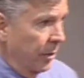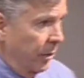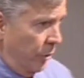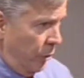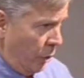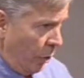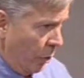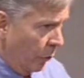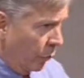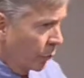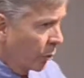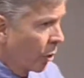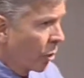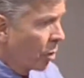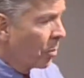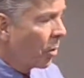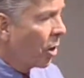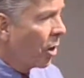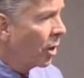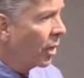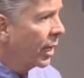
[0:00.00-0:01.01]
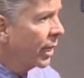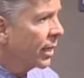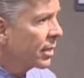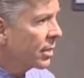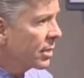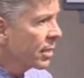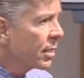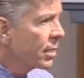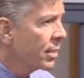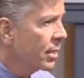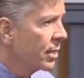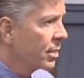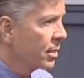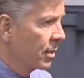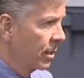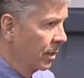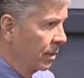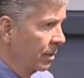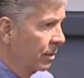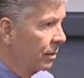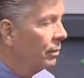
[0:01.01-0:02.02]
Don't throw the ball like a sissy,
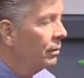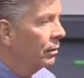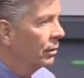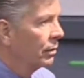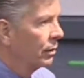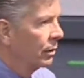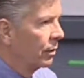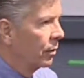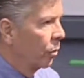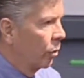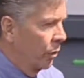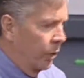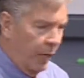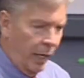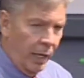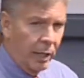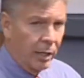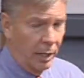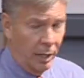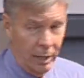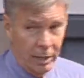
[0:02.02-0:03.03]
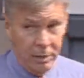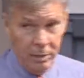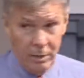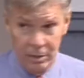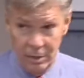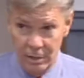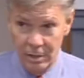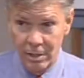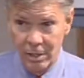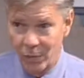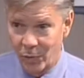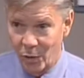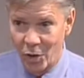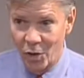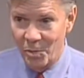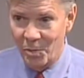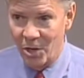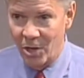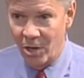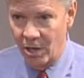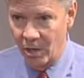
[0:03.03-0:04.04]
son. Well, Dad, how does a sissy throw a
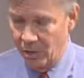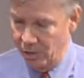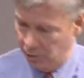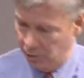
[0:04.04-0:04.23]
ball?